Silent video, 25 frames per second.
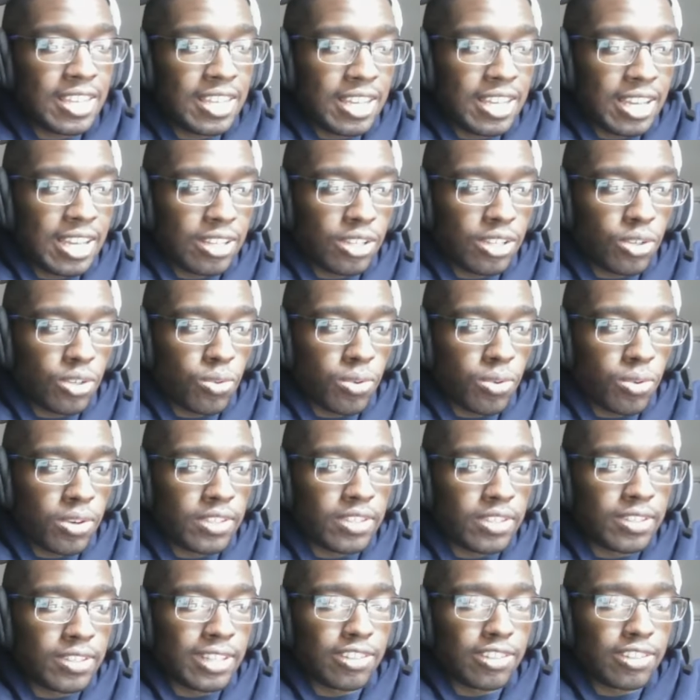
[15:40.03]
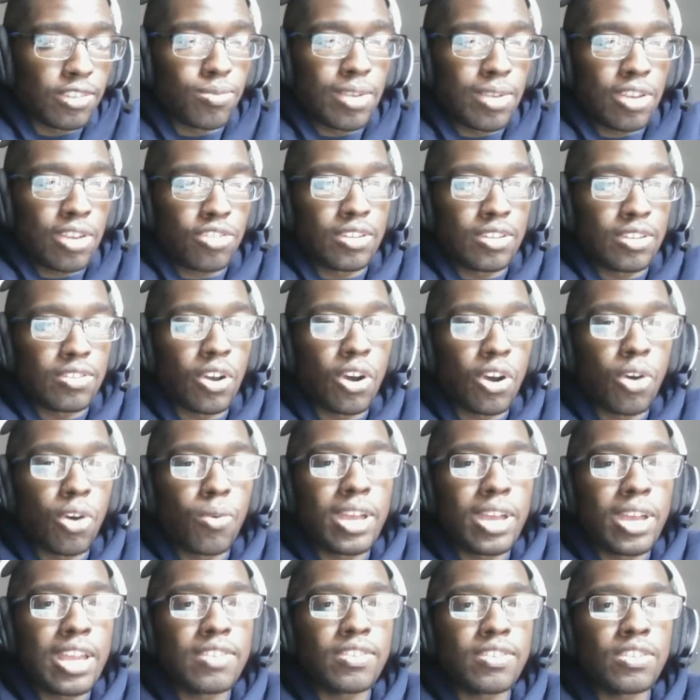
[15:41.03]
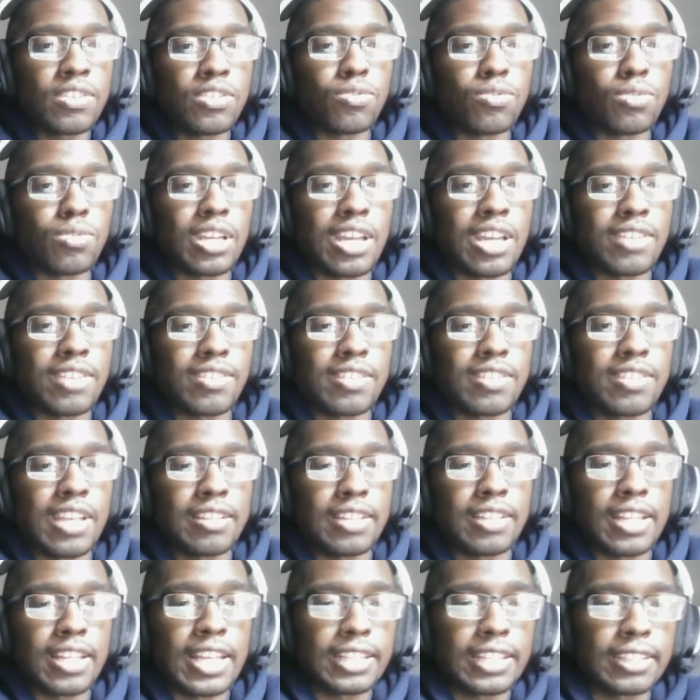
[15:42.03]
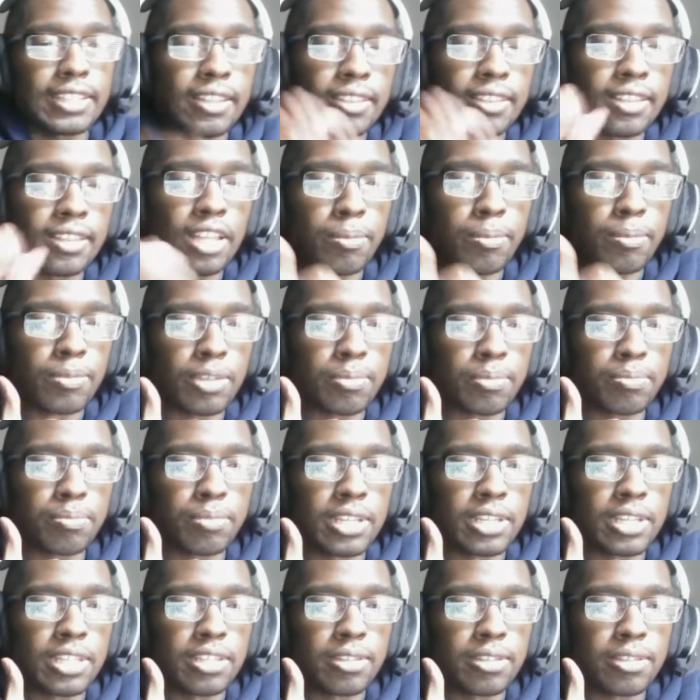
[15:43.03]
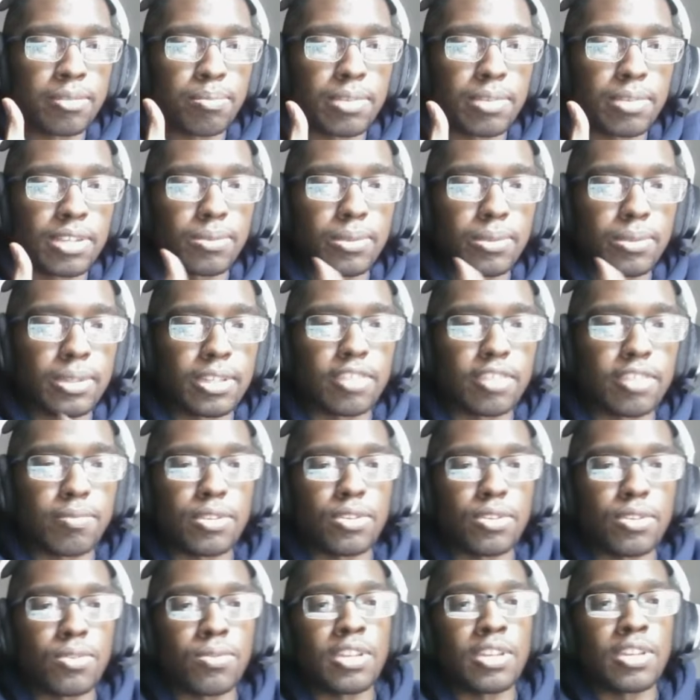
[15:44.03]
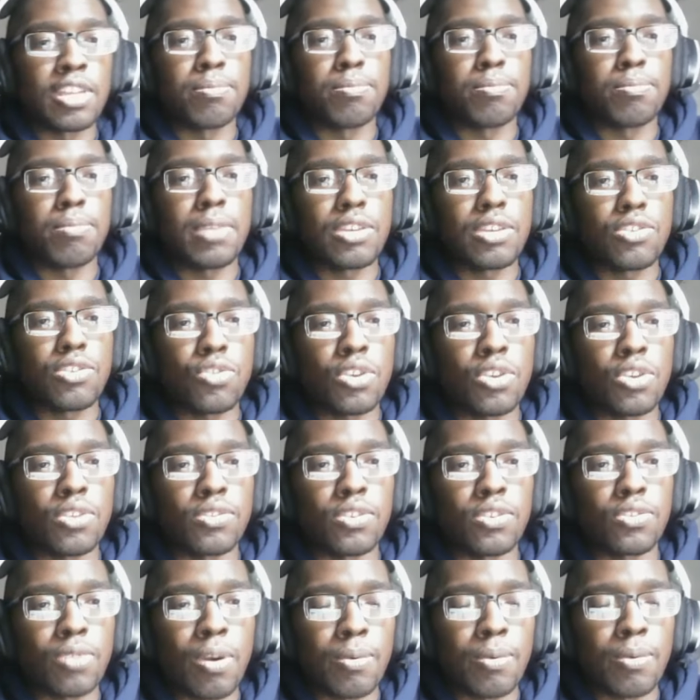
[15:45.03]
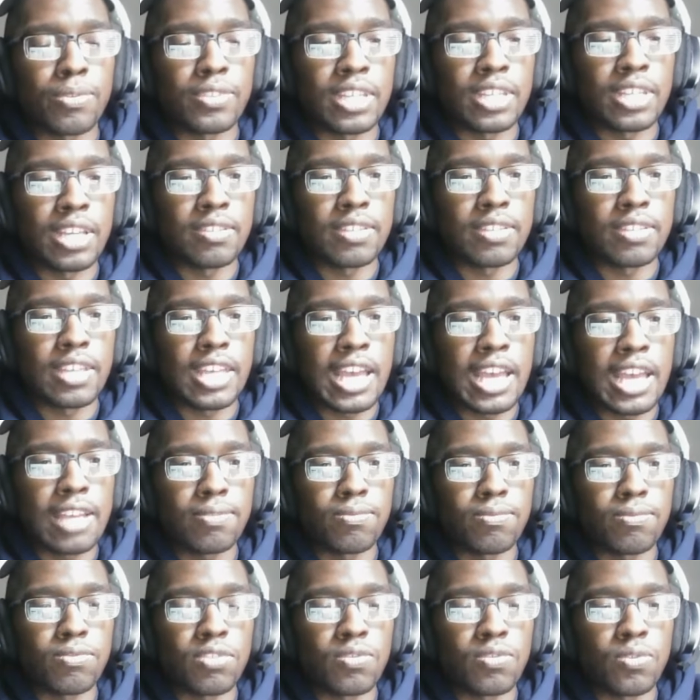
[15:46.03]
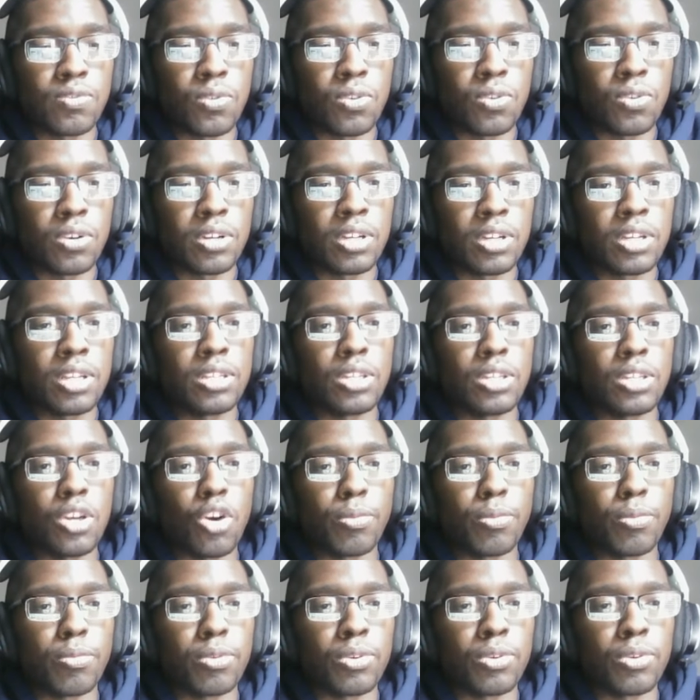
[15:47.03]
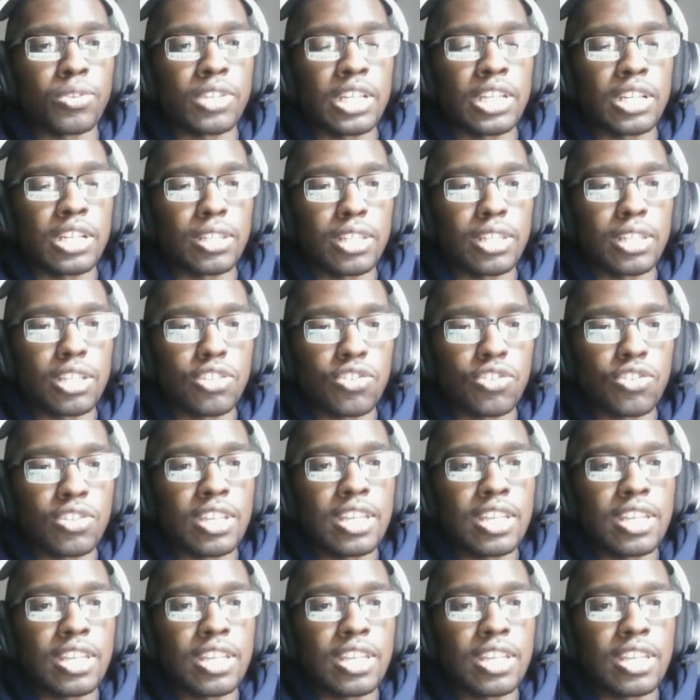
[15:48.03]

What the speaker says: And of course, if you like this reaction, as always, do not hesitate to hit the thumbs up button because it really keeps me going, and make sure you subscribe once again to SMG4, the Hope of Rolls and Glitch.